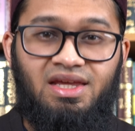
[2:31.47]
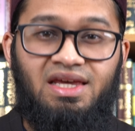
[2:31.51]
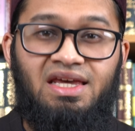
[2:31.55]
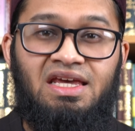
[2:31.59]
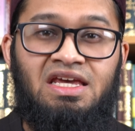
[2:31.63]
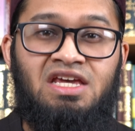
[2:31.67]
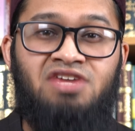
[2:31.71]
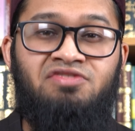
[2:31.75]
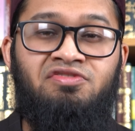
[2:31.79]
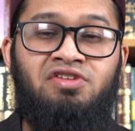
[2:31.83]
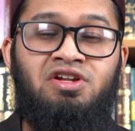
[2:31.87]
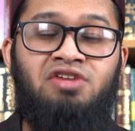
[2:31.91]

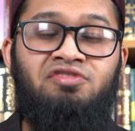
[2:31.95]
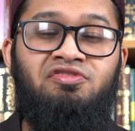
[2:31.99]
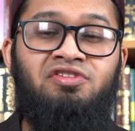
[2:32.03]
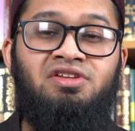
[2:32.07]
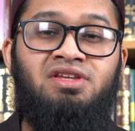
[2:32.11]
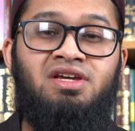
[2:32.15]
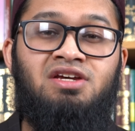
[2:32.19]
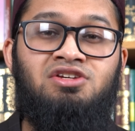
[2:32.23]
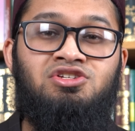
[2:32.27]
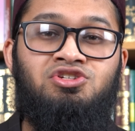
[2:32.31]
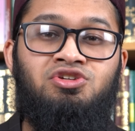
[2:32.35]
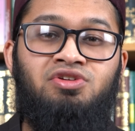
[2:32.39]
Even if
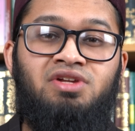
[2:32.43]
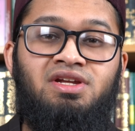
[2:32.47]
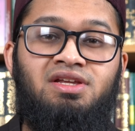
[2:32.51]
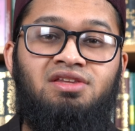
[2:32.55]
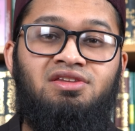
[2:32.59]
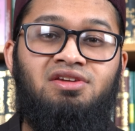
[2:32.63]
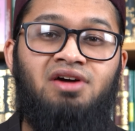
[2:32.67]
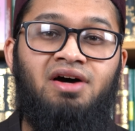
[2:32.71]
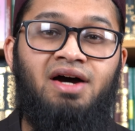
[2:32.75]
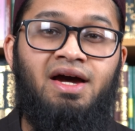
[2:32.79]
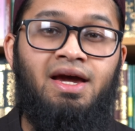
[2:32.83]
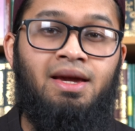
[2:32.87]
it takes you an
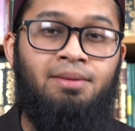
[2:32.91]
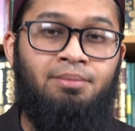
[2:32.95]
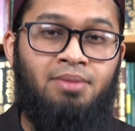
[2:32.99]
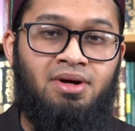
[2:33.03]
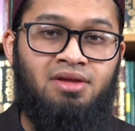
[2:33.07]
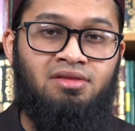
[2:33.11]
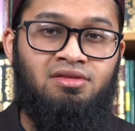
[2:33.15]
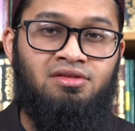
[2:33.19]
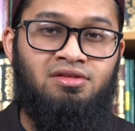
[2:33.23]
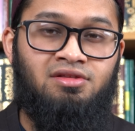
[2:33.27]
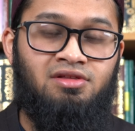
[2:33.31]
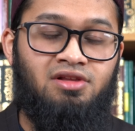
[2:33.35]
entire
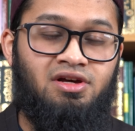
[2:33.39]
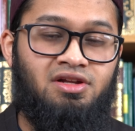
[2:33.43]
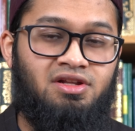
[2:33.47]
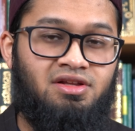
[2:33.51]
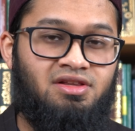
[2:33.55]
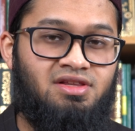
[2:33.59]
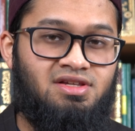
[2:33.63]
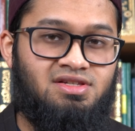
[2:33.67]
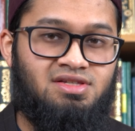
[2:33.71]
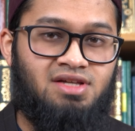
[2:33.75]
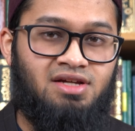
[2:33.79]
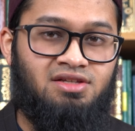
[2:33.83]
month
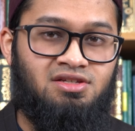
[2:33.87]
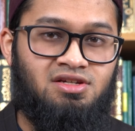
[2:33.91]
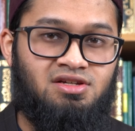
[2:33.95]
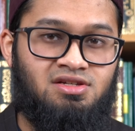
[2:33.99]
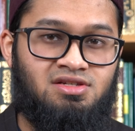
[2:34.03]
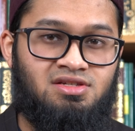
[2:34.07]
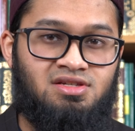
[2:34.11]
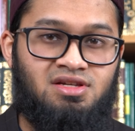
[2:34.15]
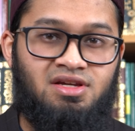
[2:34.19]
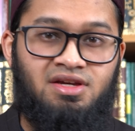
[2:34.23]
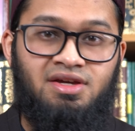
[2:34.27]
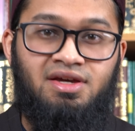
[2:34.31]
learning these
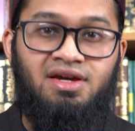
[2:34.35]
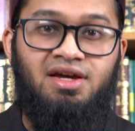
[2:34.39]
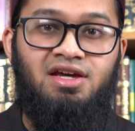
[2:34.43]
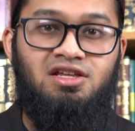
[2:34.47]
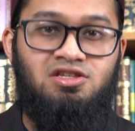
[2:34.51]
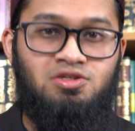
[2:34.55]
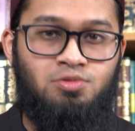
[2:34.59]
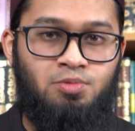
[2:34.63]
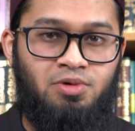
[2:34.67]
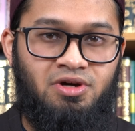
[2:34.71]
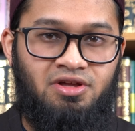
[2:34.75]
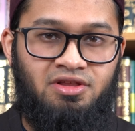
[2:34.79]
letters,
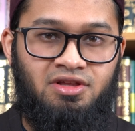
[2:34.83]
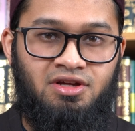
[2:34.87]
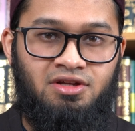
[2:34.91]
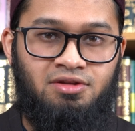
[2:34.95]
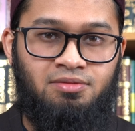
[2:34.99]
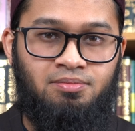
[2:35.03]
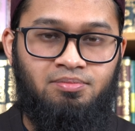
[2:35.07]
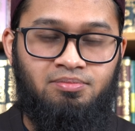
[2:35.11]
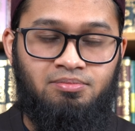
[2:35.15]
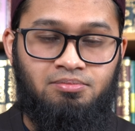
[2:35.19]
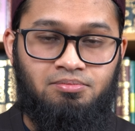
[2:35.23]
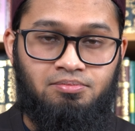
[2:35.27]
it's worth it.